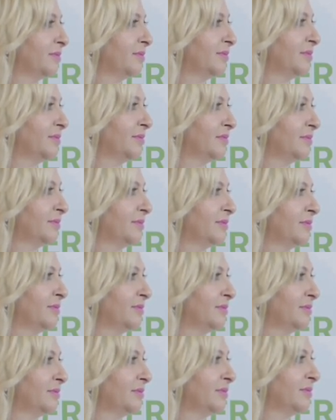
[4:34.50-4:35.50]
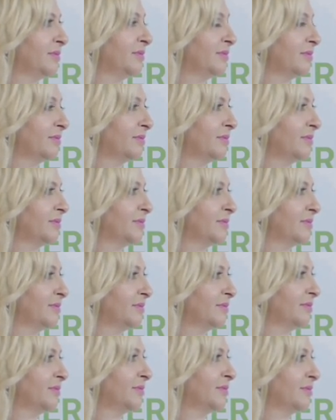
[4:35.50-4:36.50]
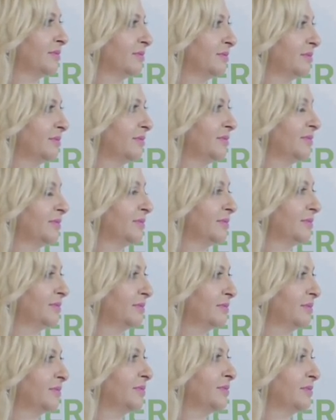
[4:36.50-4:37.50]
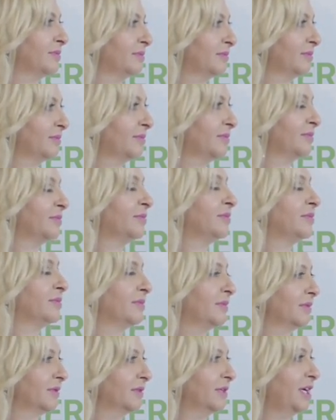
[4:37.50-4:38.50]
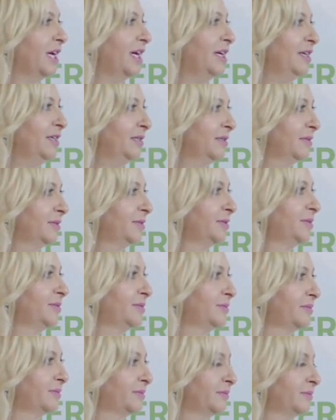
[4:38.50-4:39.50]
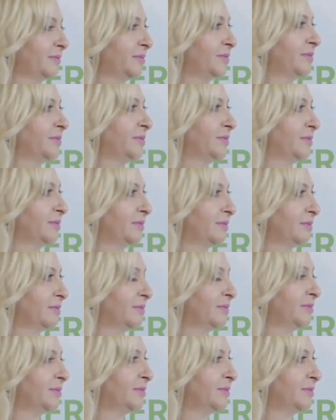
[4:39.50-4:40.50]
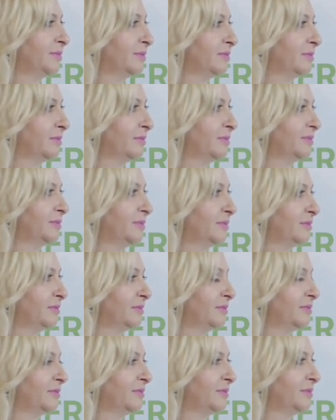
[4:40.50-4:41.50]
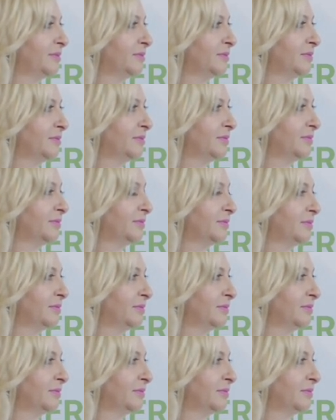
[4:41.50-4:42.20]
No words are spoken by the person on screen.